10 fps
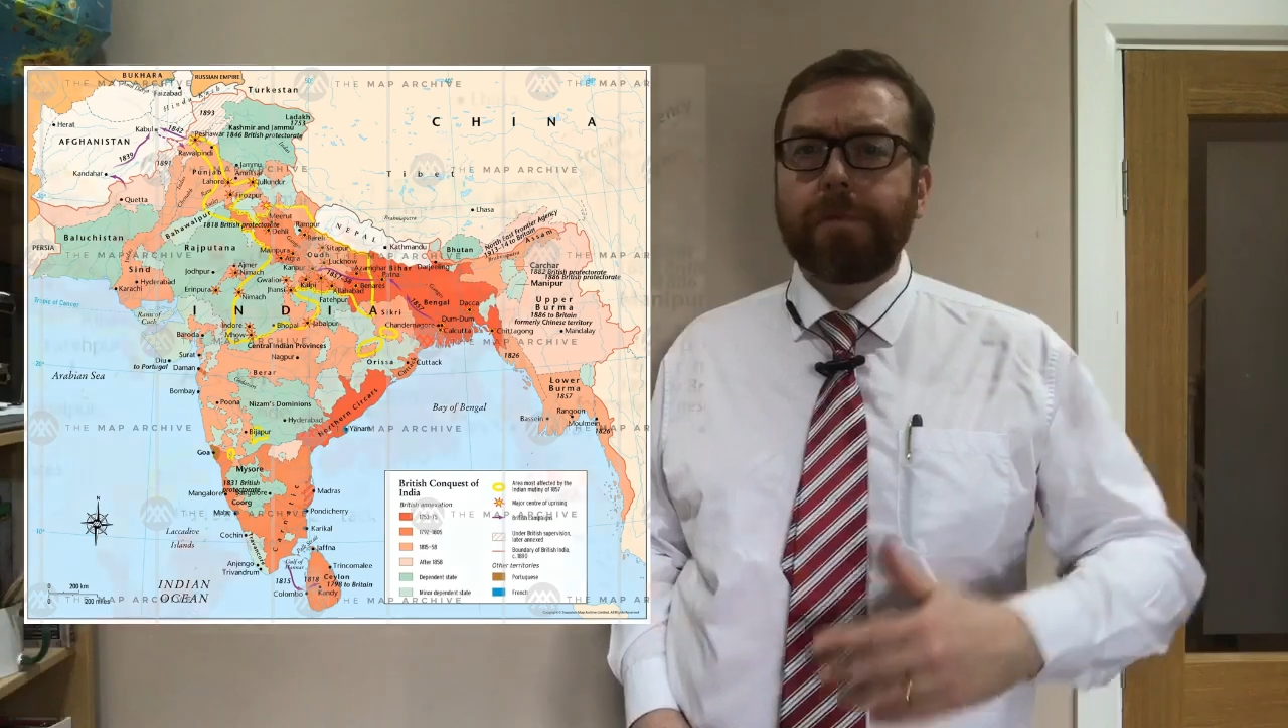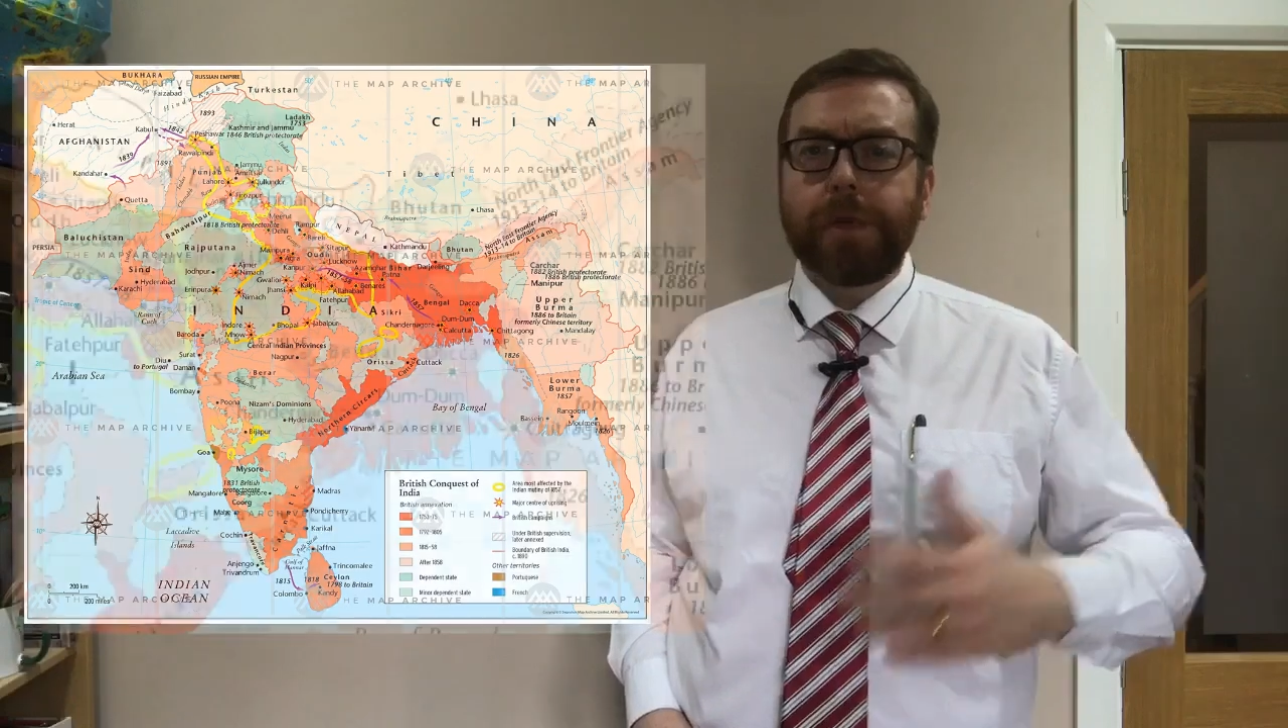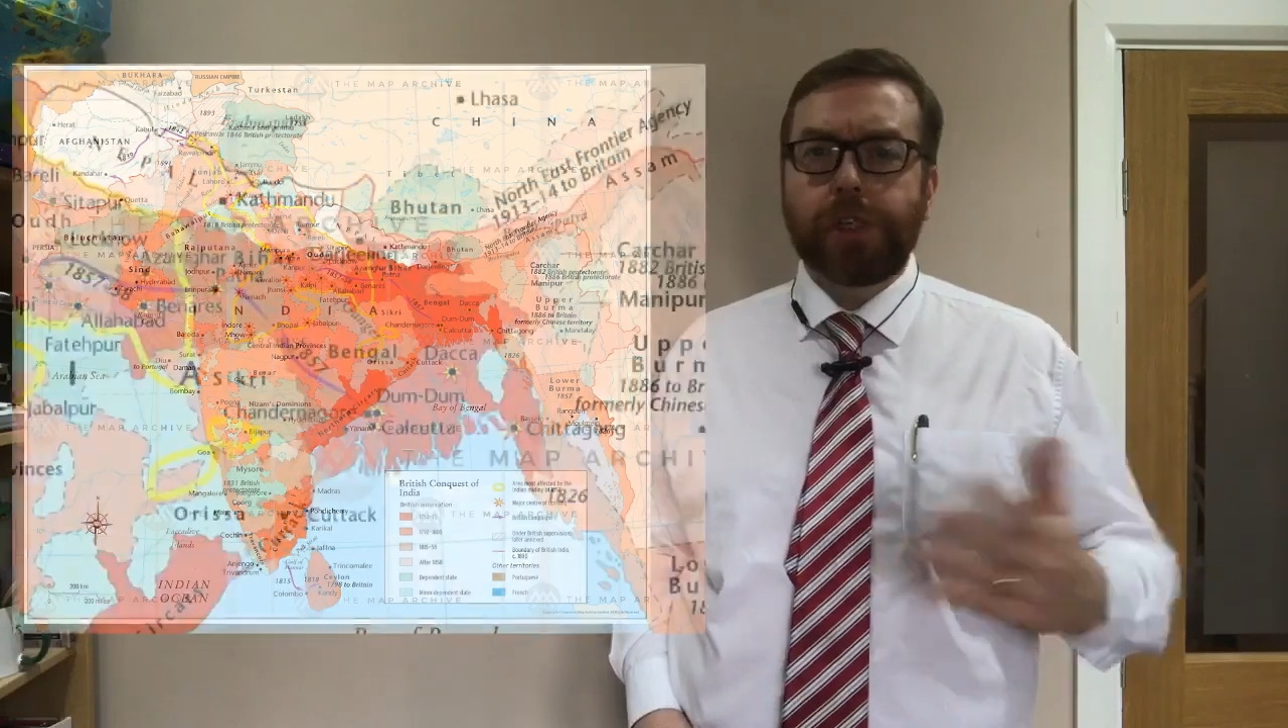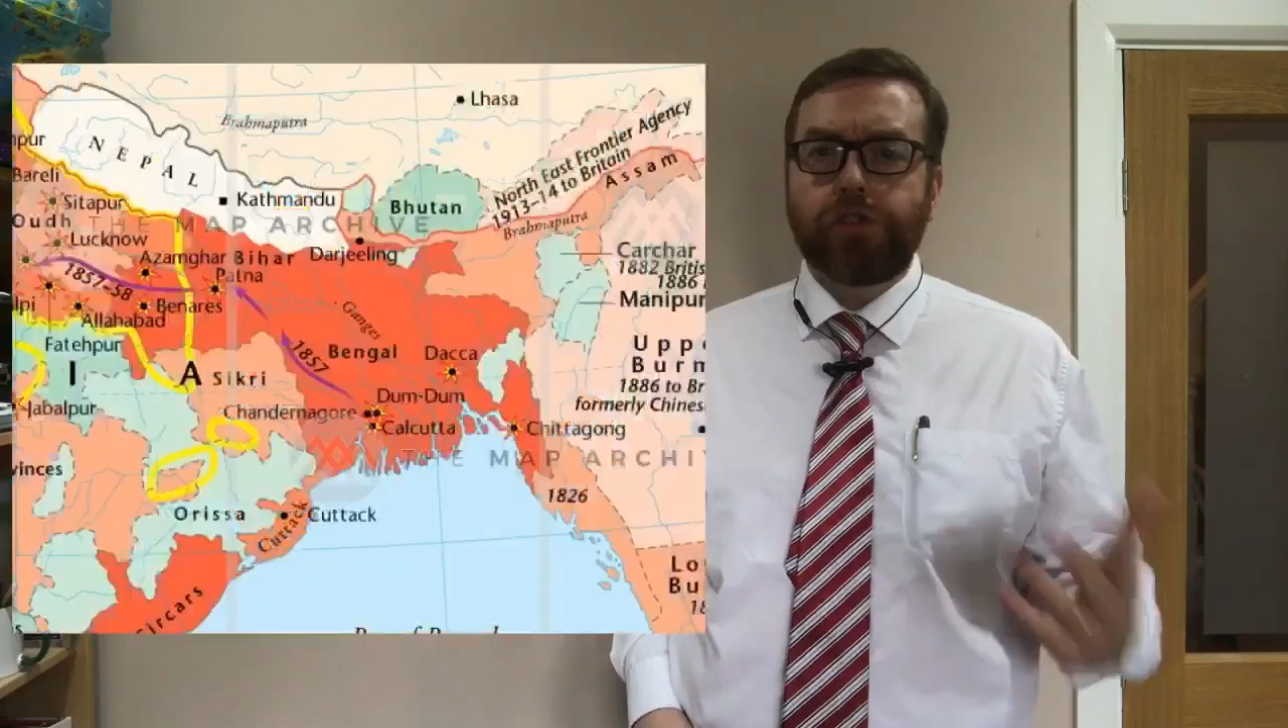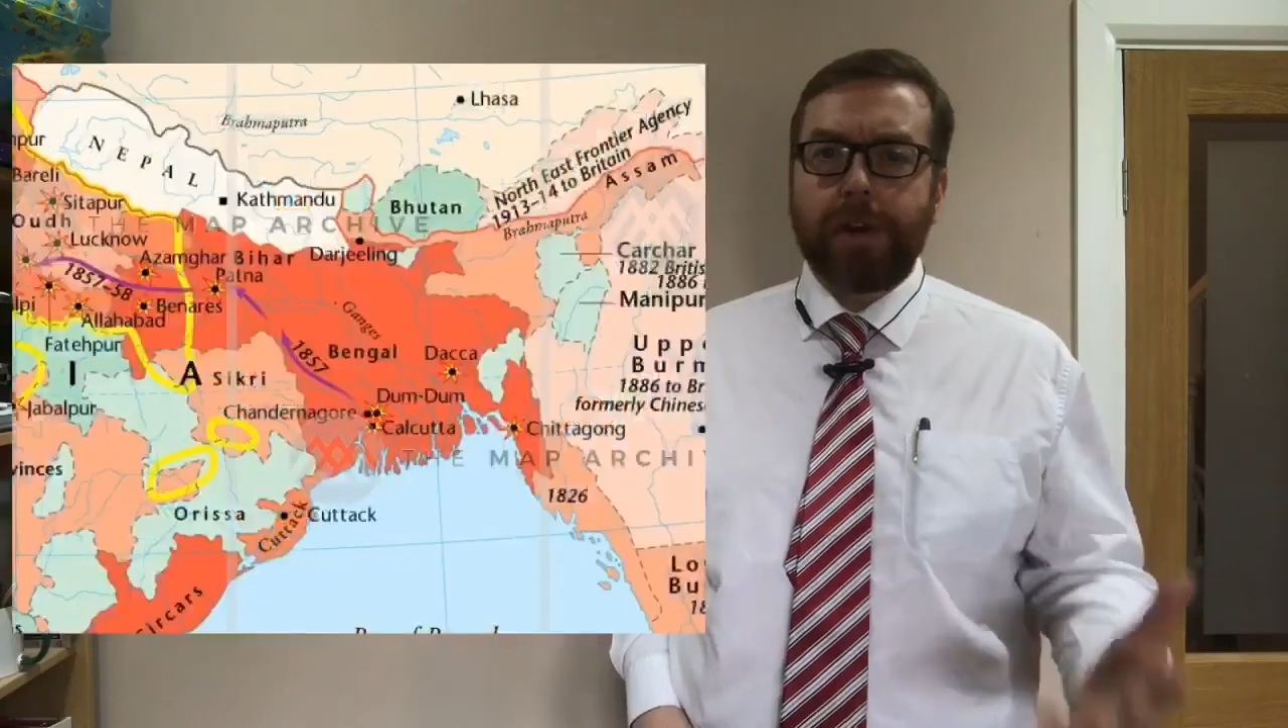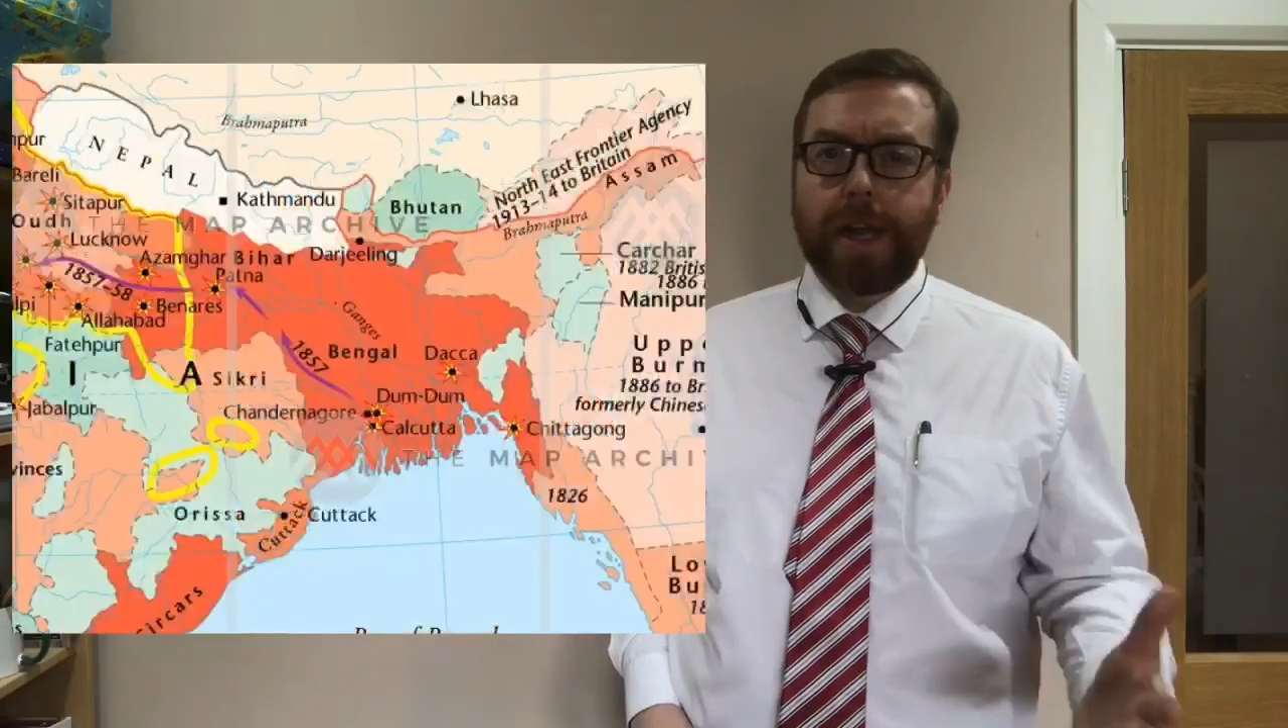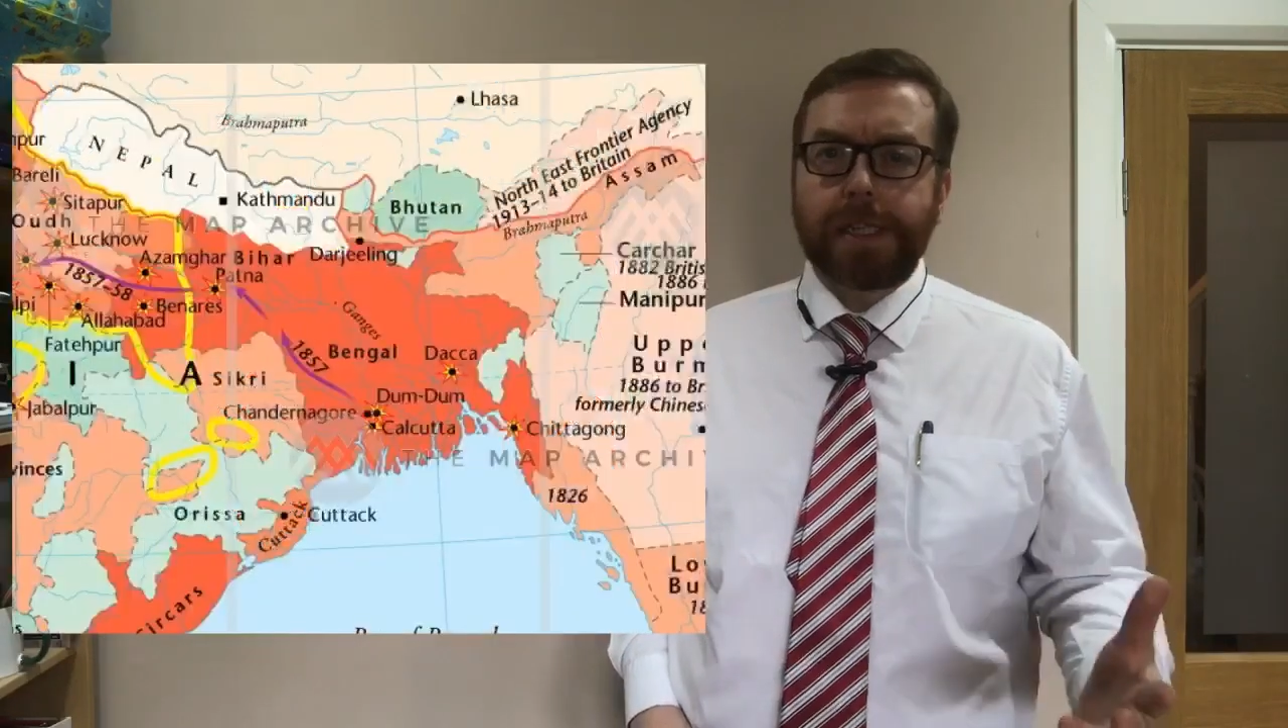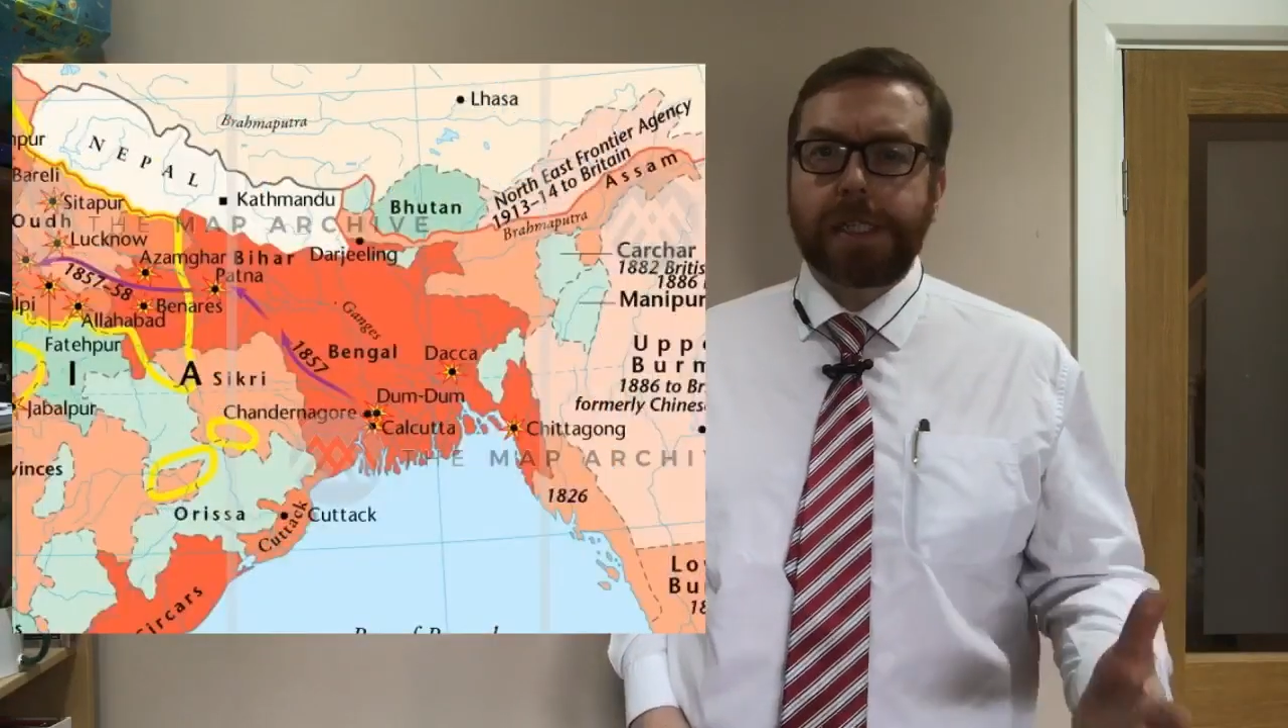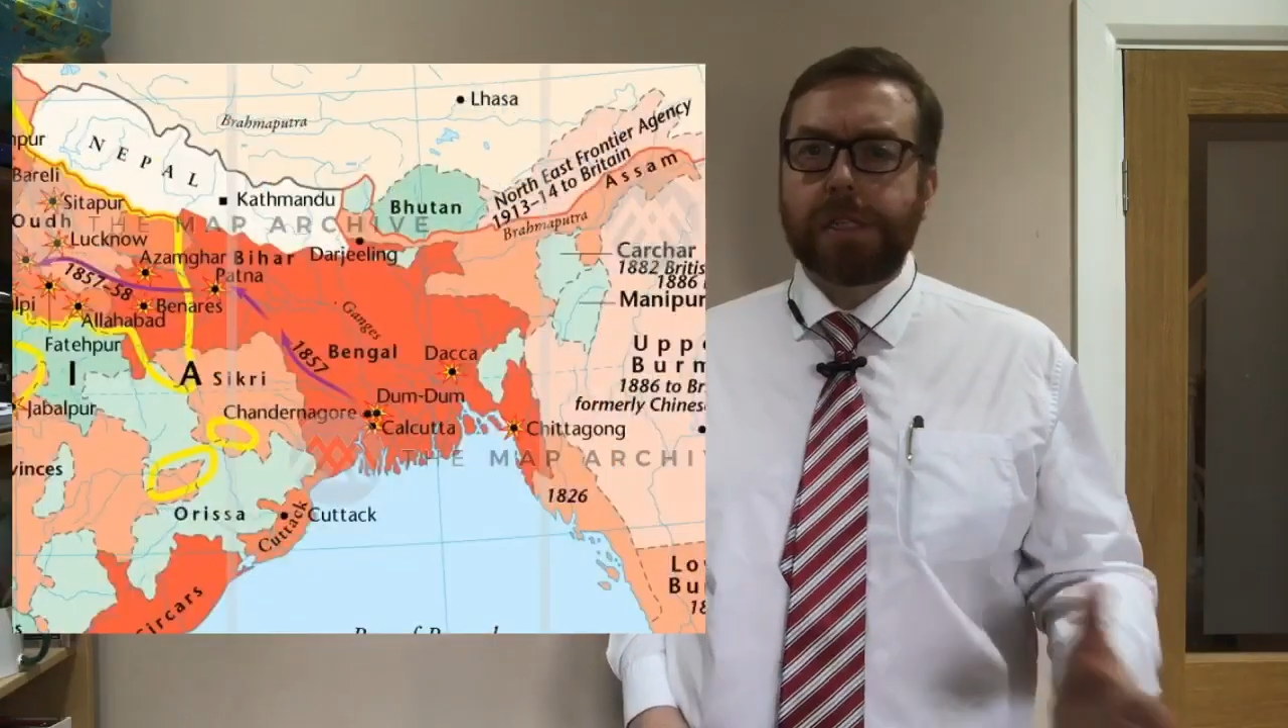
Madras